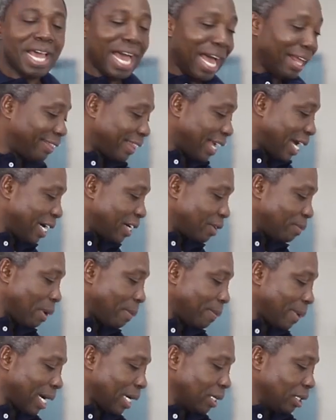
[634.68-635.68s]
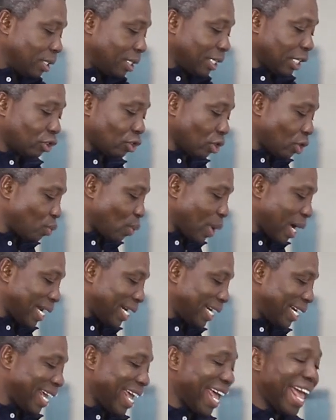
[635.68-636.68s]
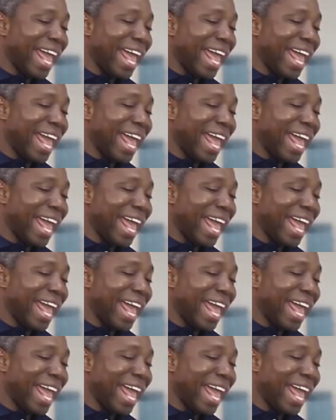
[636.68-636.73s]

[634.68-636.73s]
And then remember the third one,